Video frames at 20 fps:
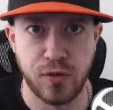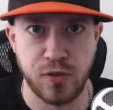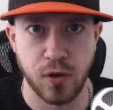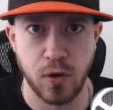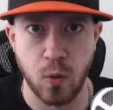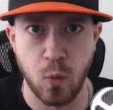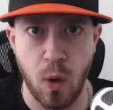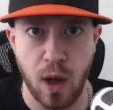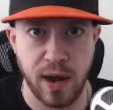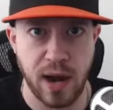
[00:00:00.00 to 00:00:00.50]

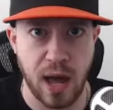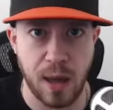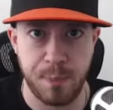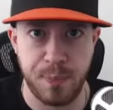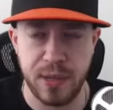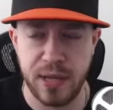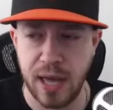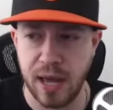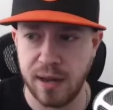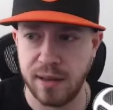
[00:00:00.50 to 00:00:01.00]
so why not
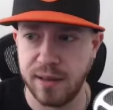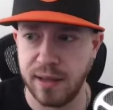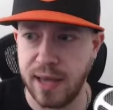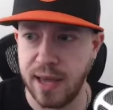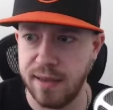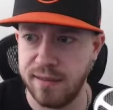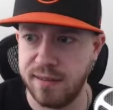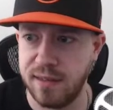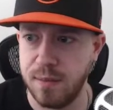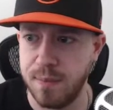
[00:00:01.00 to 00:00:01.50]
be getting the
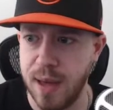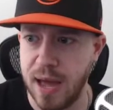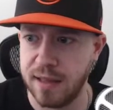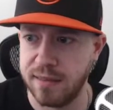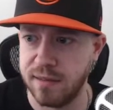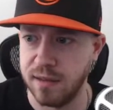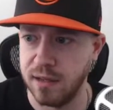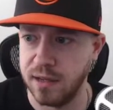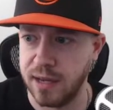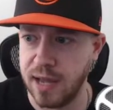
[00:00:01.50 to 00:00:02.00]
KC
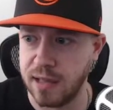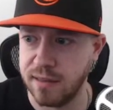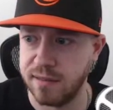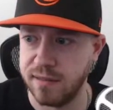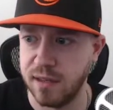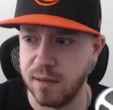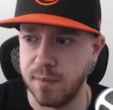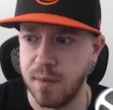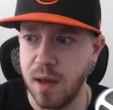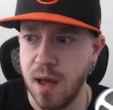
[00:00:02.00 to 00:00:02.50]
bats
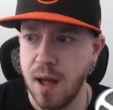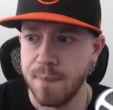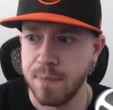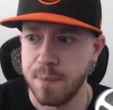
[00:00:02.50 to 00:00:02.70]
against him?